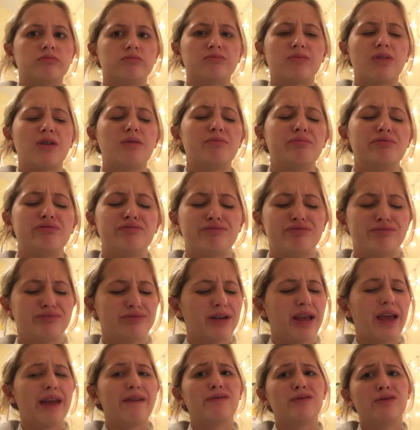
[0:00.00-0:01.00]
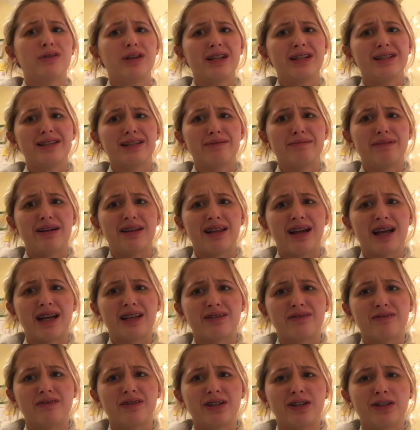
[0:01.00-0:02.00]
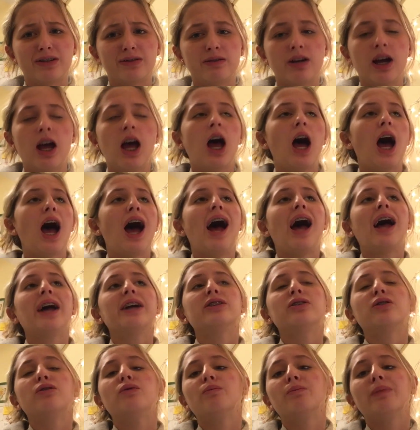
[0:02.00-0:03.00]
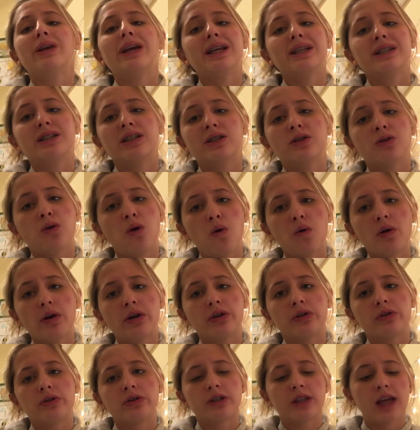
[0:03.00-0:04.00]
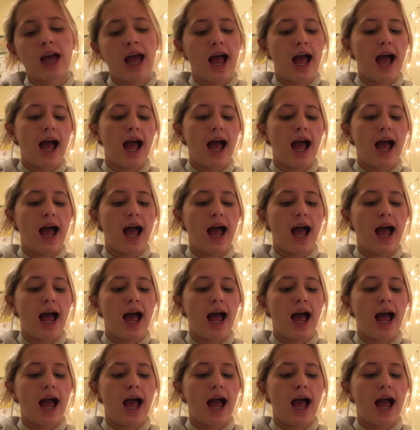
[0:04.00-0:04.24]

If you didn't see my last video, I don't make tutorials.